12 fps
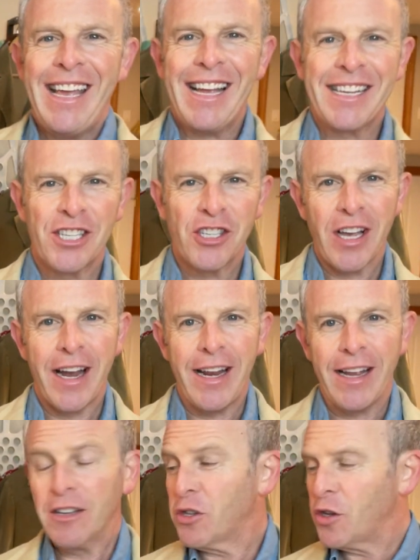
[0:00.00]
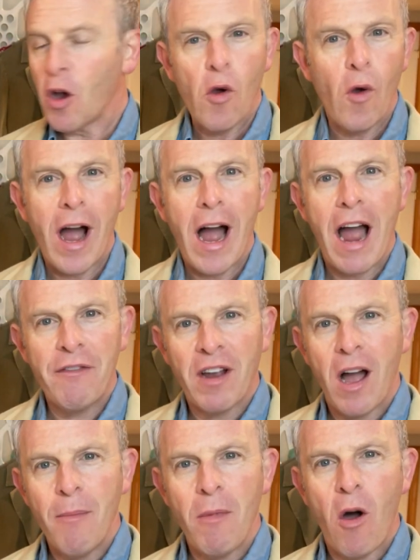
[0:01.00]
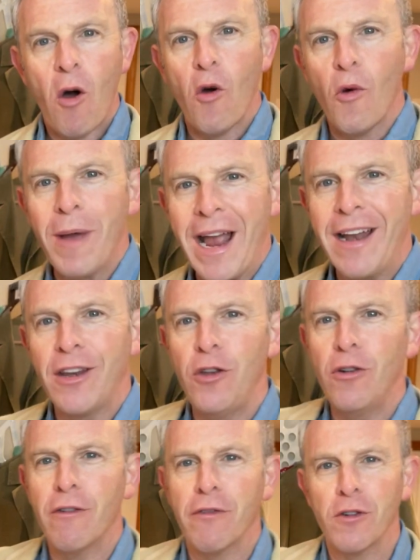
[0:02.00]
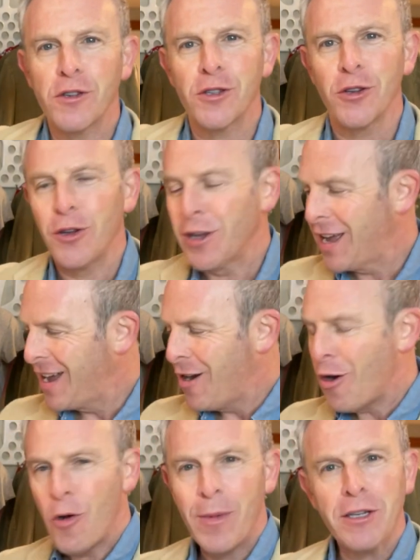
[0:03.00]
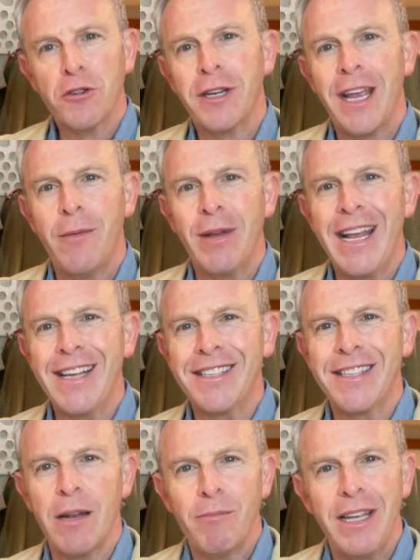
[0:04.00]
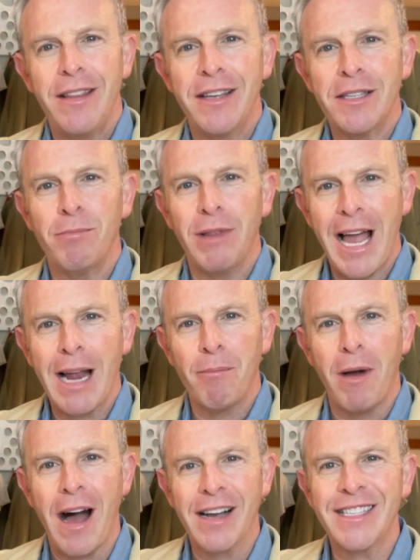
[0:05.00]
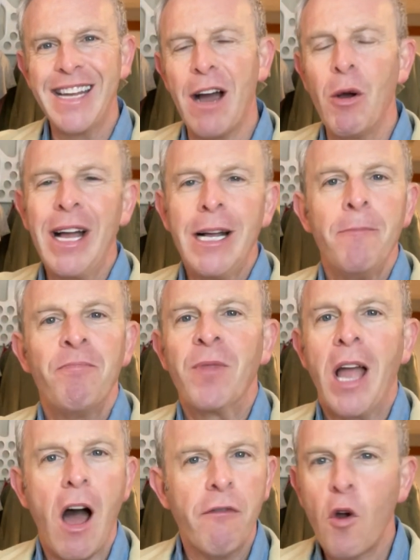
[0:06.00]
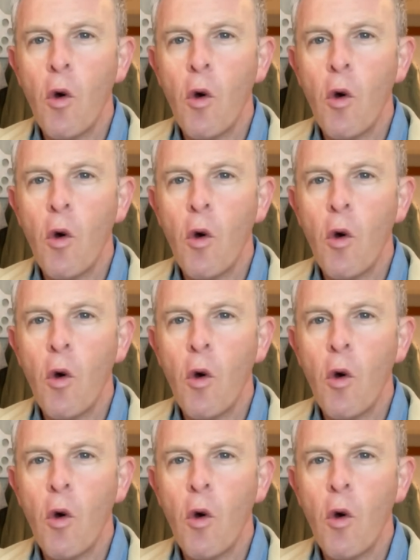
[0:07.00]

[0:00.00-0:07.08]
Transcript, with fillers: exciting. So I've come home and Universal Home Entertainment has sent me this black box. Now, of